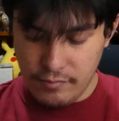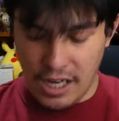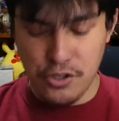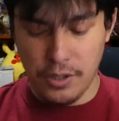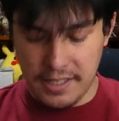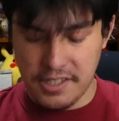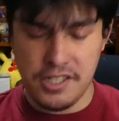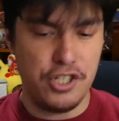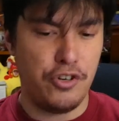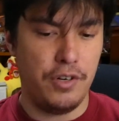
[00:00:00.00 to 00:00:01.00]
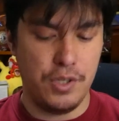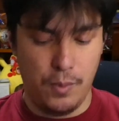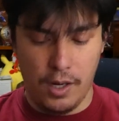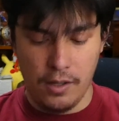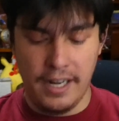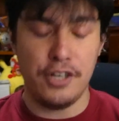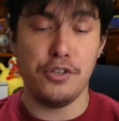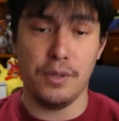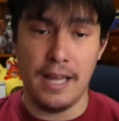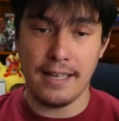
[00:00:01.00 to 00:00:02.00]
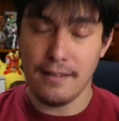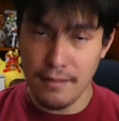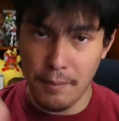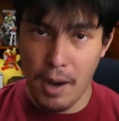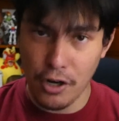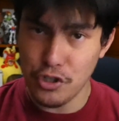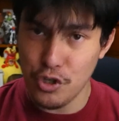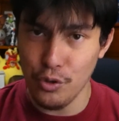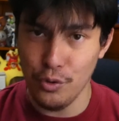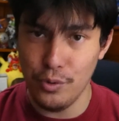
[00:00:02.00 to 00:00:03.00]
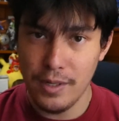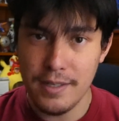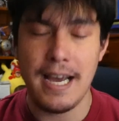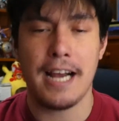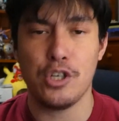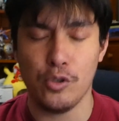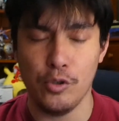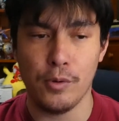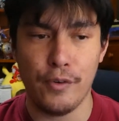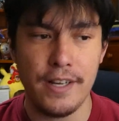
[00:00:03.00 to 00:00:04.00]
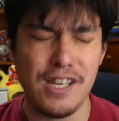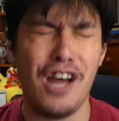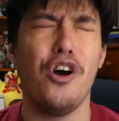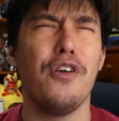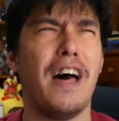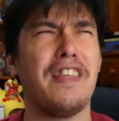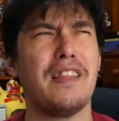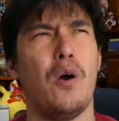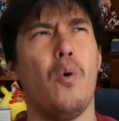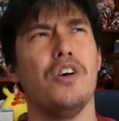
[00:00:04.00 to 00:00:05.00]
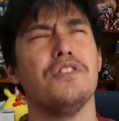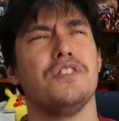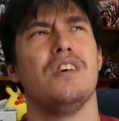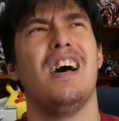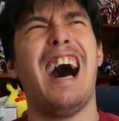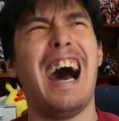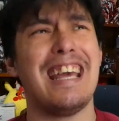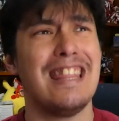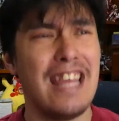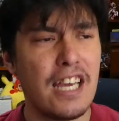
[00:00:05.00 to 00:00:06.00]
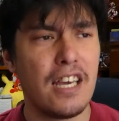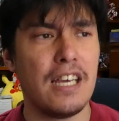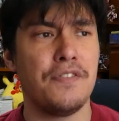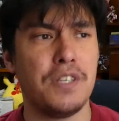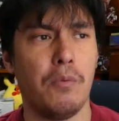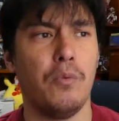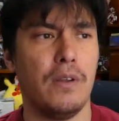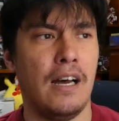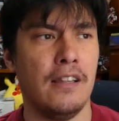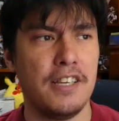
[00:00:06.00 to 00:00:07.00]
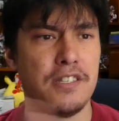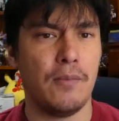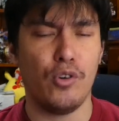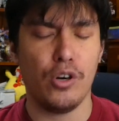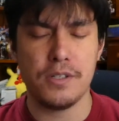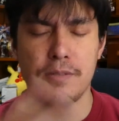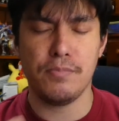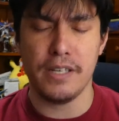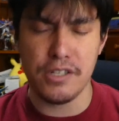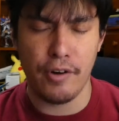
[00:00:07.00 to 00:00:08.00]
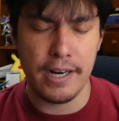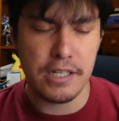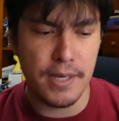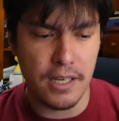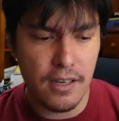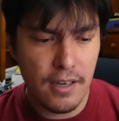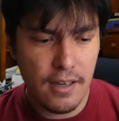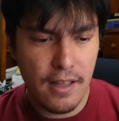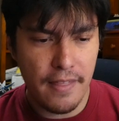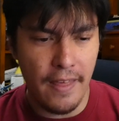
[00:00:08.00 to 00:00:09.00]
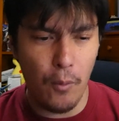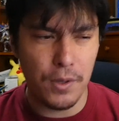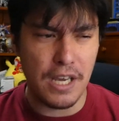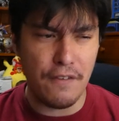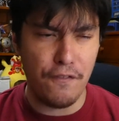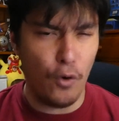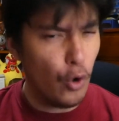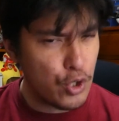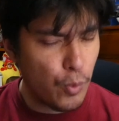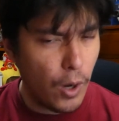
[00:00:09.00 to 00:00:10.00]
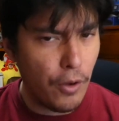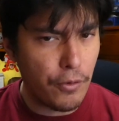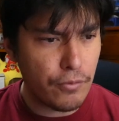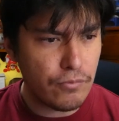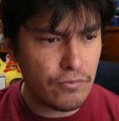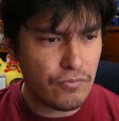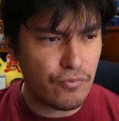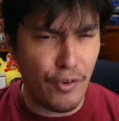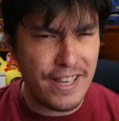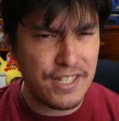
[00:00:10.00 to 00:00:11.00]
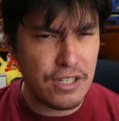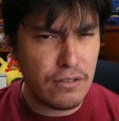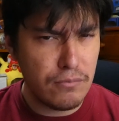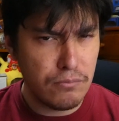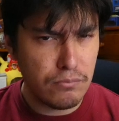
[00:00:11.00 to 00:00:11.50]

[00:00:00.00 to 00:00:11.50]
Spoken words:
do like the Centurion as well, and I do like the Mark II Tactical Marines. I think there was, unless I'm wrong, please correct me, there was a Forge World resin